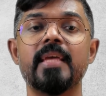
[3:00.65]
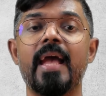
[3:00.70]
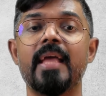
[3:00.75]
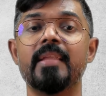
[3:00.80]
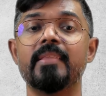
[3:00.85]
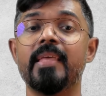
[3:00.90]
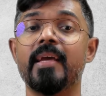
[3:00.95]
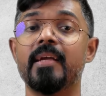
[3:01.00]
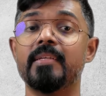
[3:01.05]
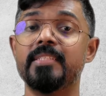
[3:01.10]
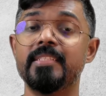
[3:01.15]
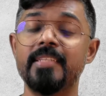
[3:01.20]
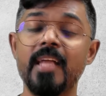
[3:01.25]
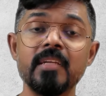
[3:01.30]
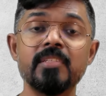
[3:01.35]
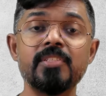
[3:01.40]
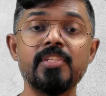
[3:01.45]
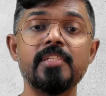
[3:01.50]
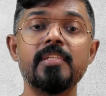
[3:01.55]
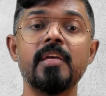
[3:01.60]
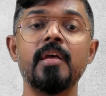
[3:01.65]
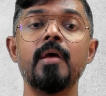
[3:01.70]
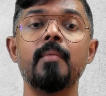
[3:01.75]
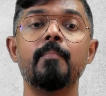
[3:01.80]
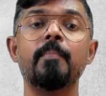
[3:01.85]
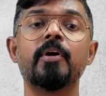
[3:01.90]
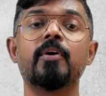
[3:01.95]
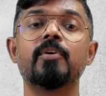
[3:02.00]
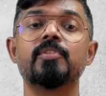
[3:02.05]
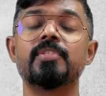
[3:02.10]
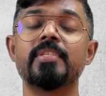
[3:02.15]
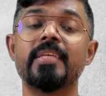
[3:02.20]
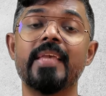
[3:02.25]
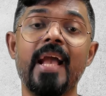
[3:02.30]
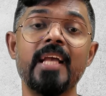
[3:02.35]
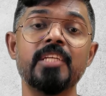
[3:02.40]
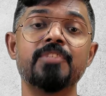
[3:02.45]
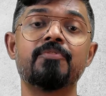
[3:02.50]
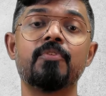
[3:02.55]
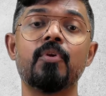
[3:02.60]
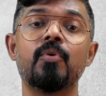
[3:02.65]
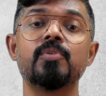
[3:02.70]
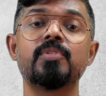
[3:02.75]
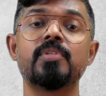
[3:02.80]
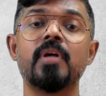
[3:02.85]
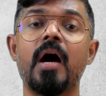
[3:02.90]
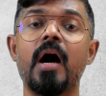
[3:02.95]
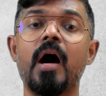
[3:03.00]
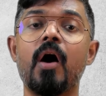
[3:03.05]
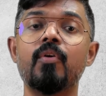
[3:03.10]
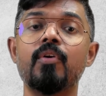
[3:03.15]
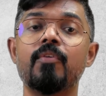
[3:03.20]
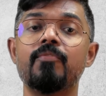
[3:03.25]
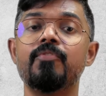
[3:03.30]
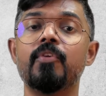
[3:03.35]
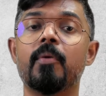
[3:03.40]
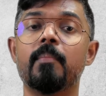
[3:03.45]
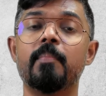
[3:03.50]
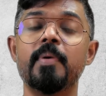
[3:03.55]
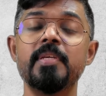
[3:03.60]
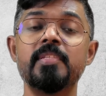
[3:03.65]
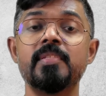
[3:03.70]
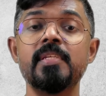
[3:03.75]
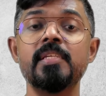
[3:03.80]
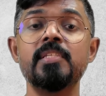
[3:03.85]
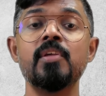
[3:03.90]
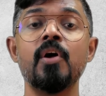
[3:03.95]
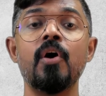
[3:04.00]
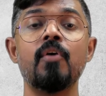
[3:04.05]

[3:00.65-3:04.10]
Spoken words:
and they are deducted because cash flows out of your business